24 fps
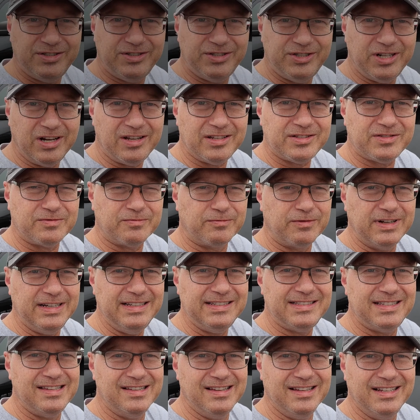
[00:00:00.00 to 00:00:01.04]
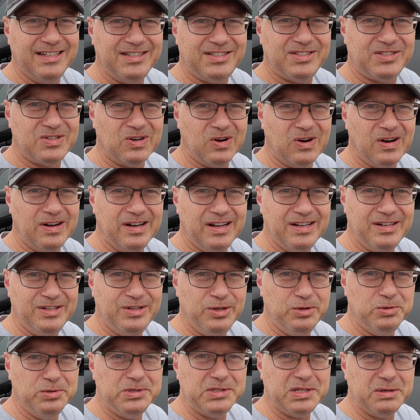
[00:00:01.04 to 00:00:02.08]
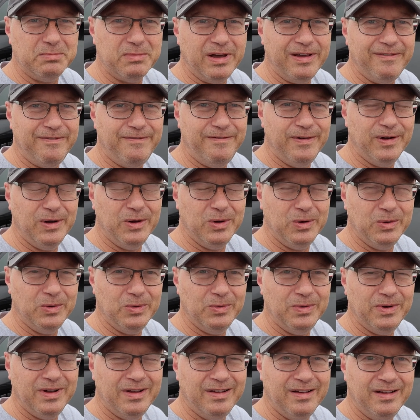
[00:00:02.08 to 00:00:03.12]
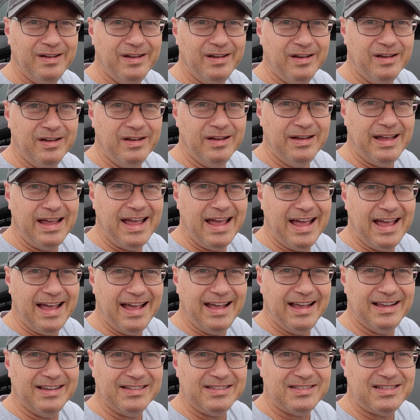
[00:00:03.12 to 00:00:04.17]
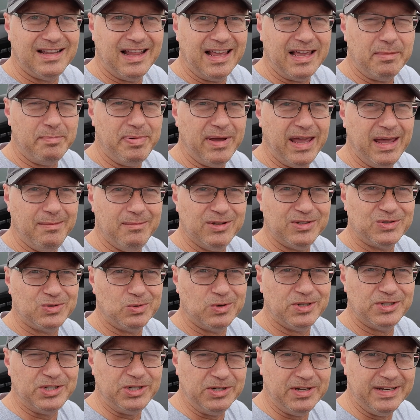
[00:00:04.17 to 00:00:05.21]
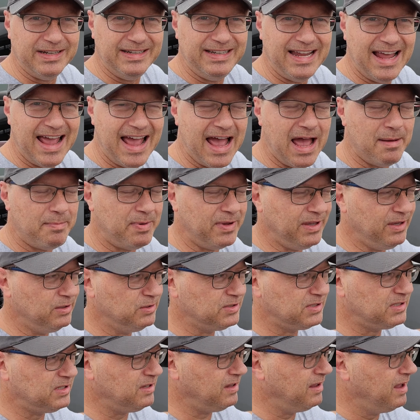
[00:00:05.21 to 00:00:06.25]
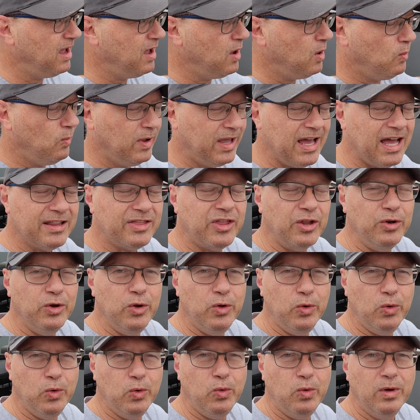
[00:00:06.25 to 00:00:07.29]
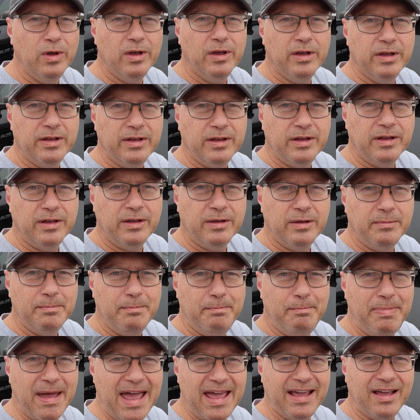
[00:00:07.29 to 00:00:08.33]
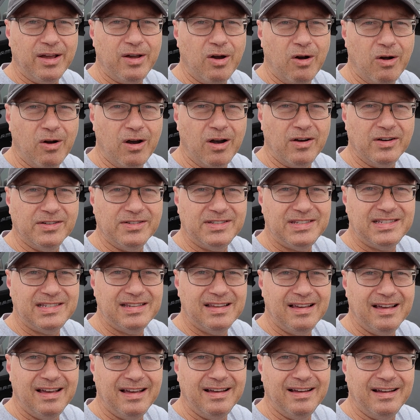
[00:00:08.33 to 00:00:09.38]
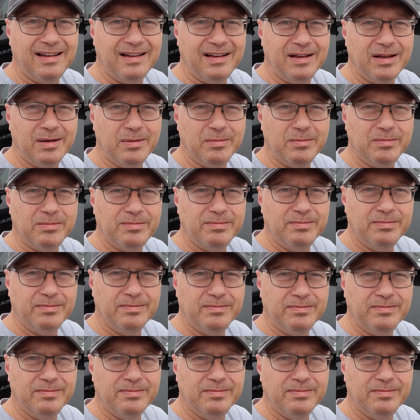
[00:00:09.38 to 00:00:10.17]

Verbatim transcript: Just recently started using my phone as like a payment source. You can tap. I used we got the new bank cards, um,